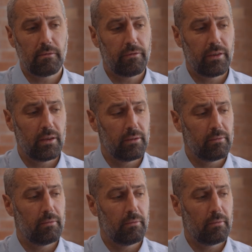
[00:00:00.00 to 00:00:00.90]
for
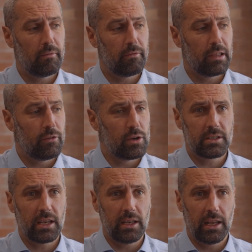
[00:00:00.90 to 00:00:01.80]
the first
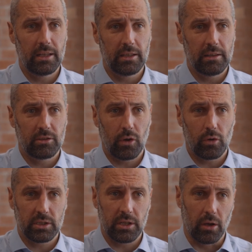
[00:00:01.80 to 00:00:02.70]
10 years
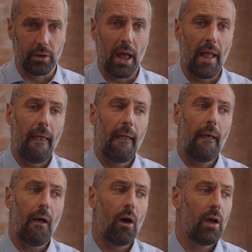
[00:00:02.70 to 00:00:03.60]
or so,
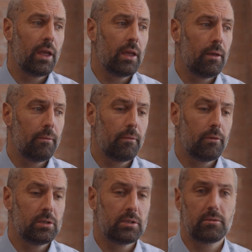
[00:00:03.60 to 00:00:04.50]
I
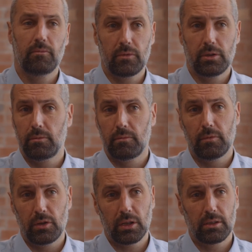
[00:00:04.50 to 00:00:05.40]
was
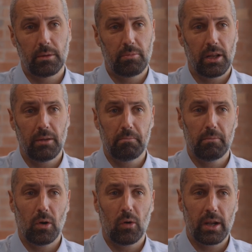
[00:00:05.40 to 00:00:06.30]
just a pretty
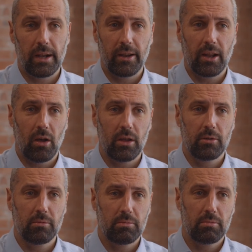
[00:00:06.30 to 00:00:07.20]
ordinary guy
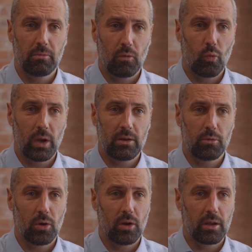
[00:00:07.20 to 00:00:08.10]
who went to
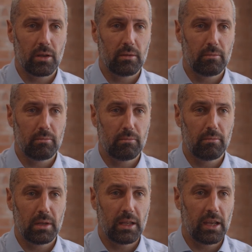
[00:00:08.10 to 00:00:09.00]
work, and
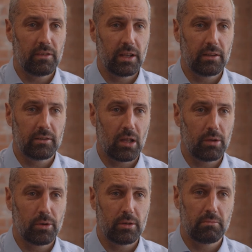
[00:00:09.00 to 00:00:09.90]
in the evenings I
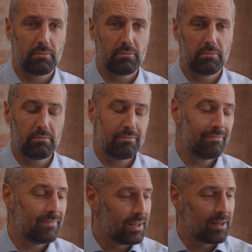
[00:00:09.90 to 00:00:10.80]
would
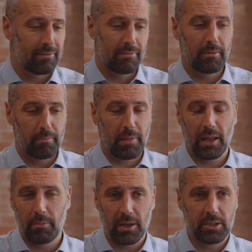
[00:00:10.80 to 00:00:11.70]
play
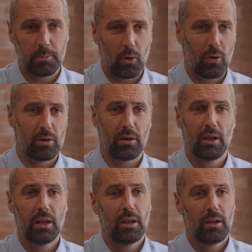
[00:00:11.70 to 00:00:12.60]
a bit of sport.
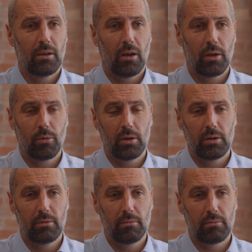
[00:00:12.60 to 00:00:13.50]
I would,